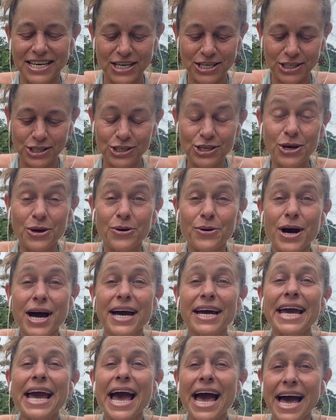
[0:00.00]
So
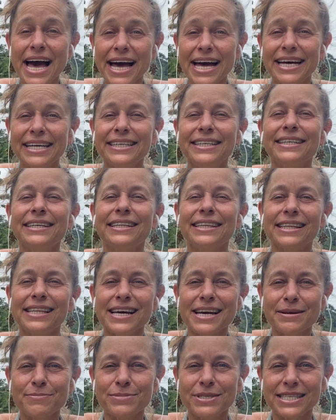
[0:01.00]
I had
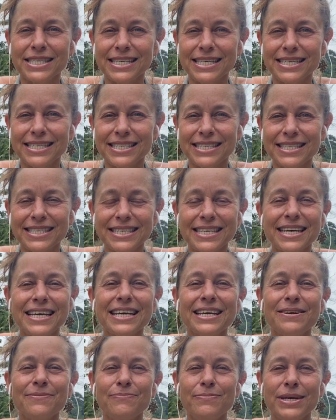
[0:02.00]
Lyme disease,
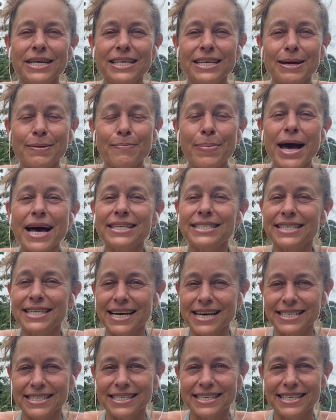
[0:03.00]
meaning past
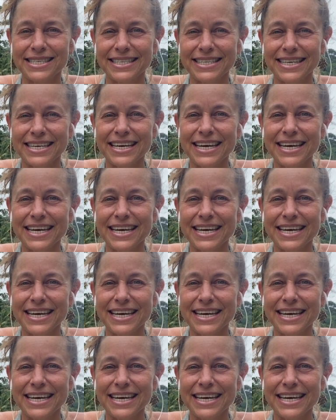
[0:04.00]
tense.